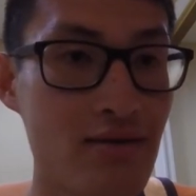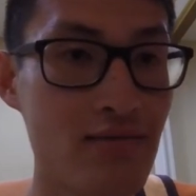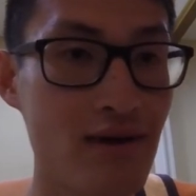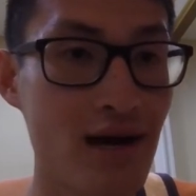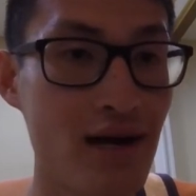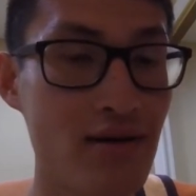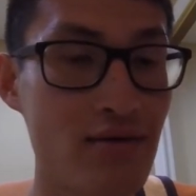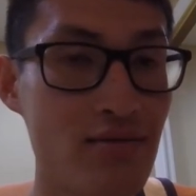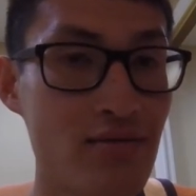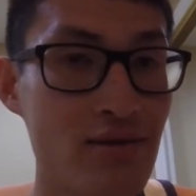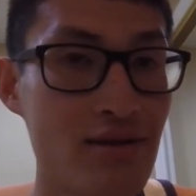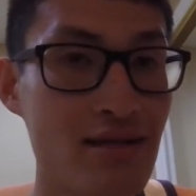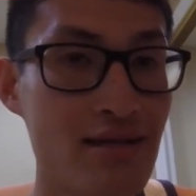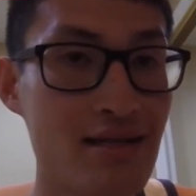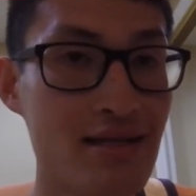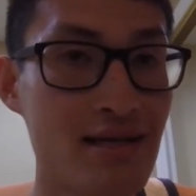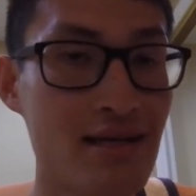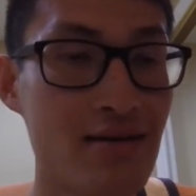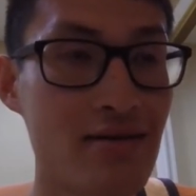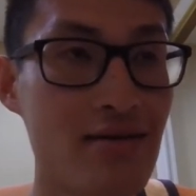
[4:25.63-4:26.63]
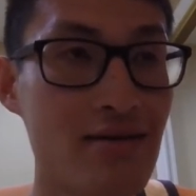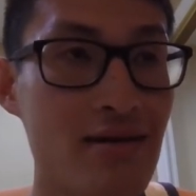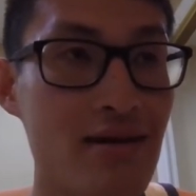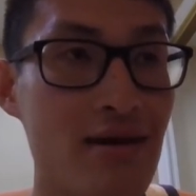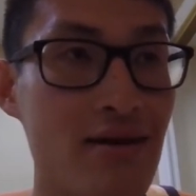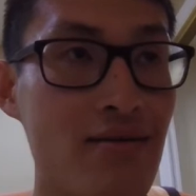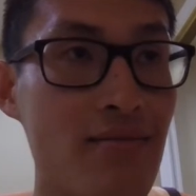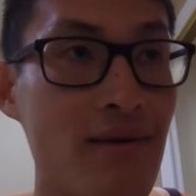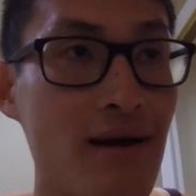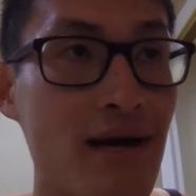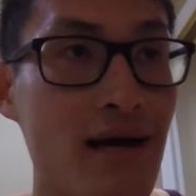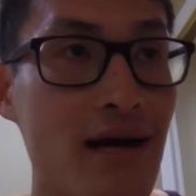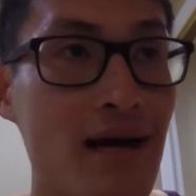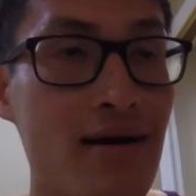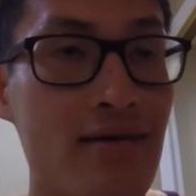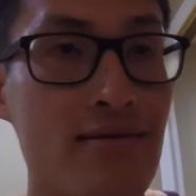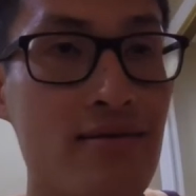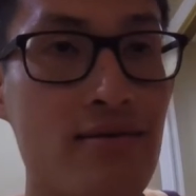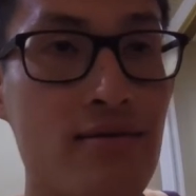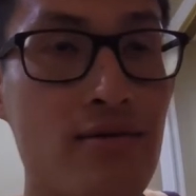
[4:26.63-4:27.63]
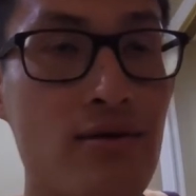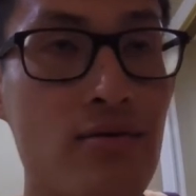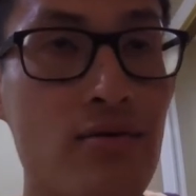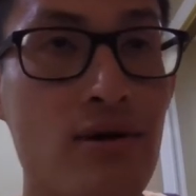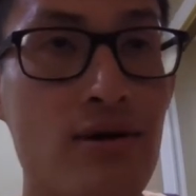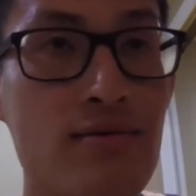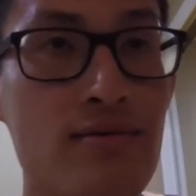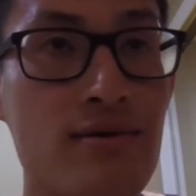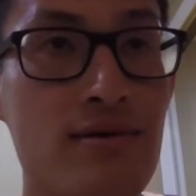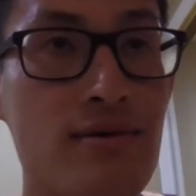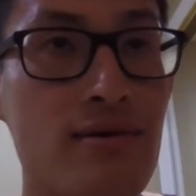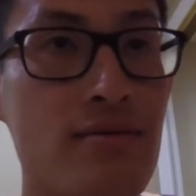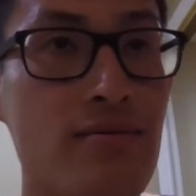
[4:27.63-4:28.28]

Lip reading: I don't really take good care of my eyes, when I was younger.